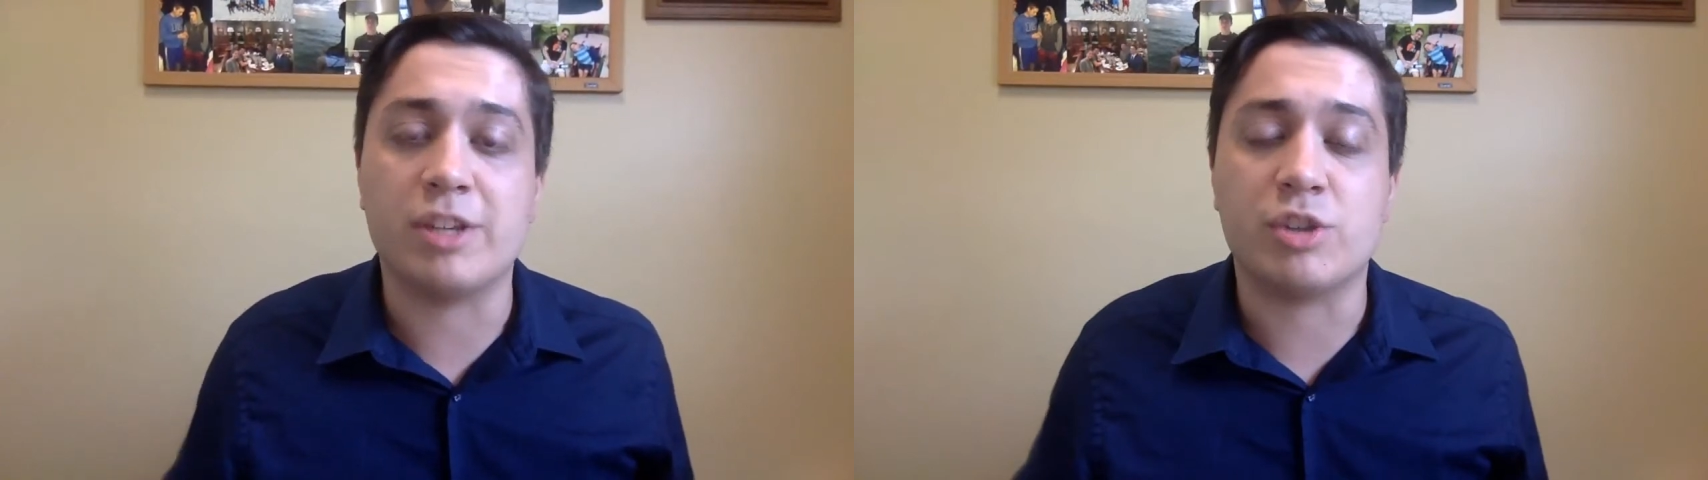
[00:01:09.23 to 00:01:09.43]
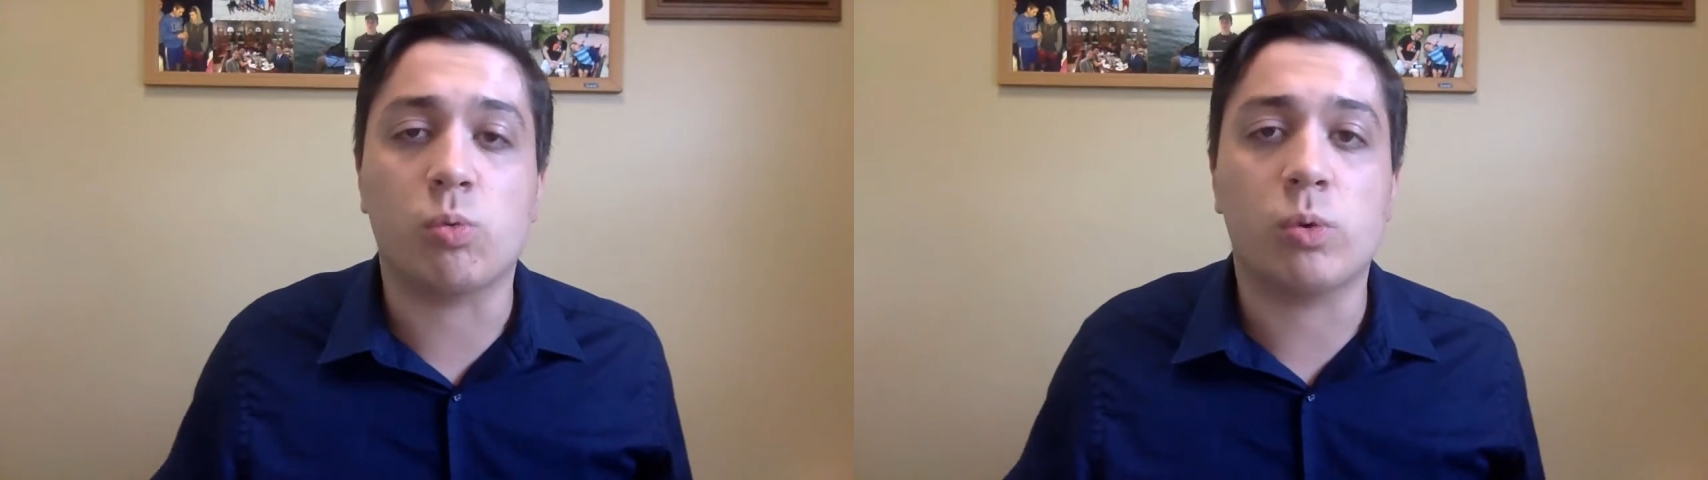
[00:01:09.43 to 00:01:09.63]

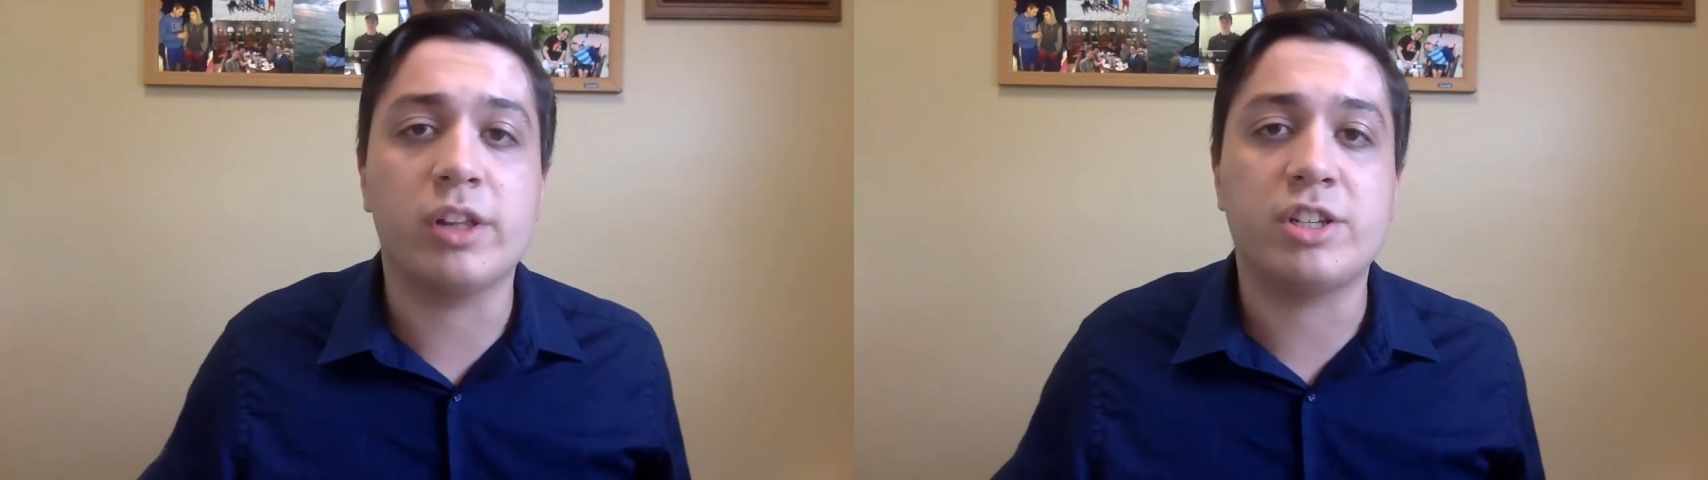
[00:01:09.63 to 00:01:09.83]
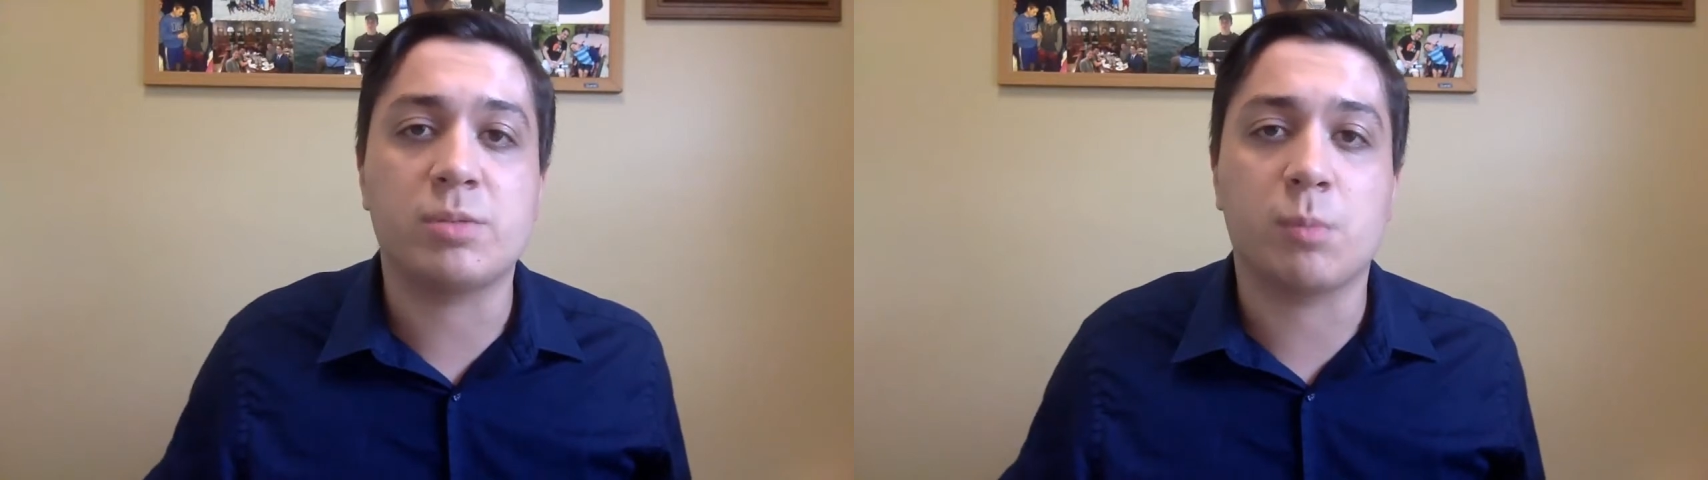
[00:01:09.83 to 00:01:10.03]
He's a
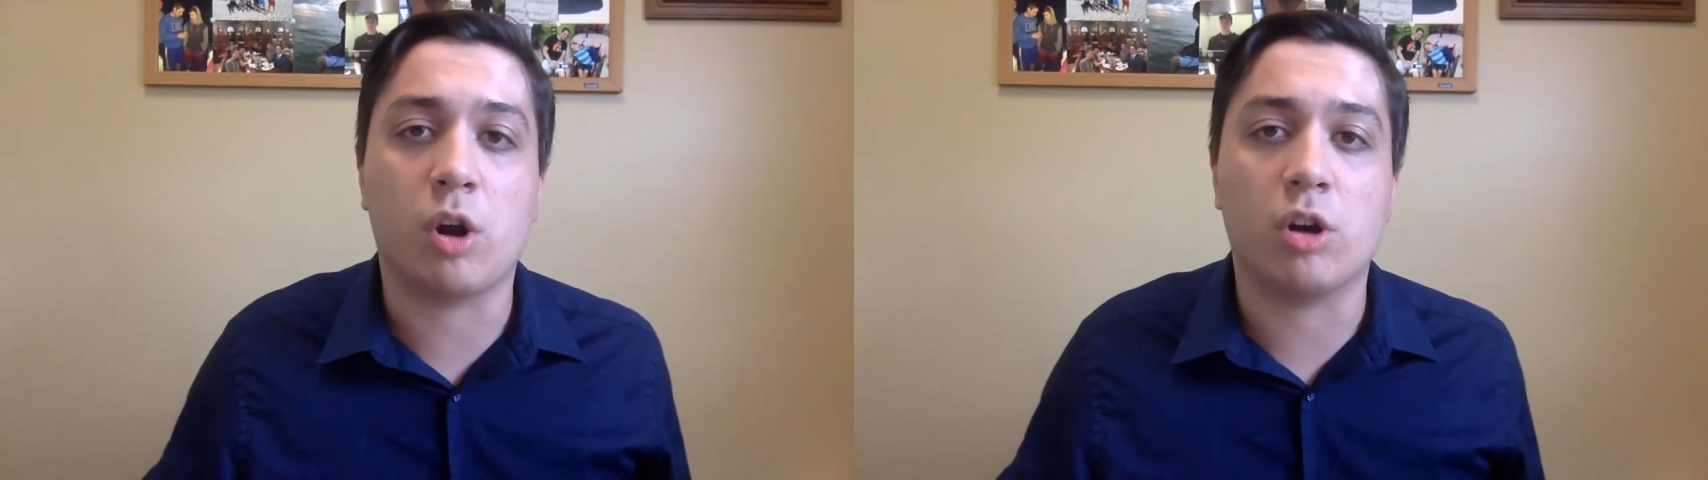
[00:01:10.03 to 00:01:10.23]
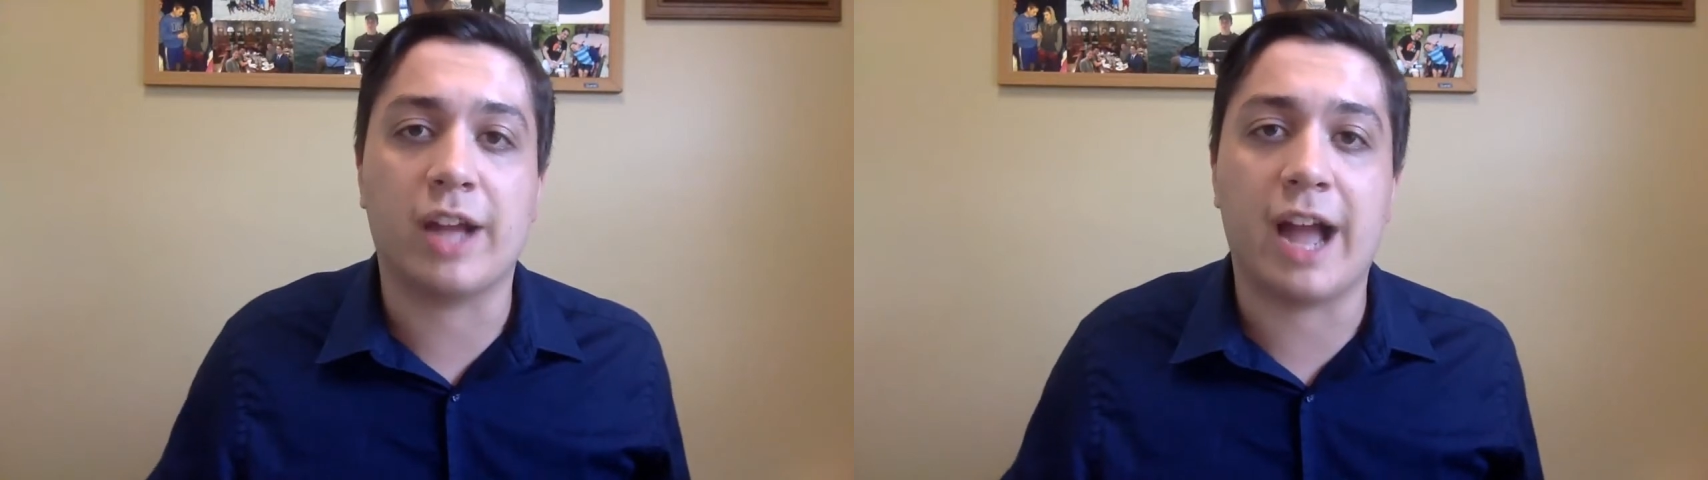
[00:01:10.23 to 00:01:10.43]
really smart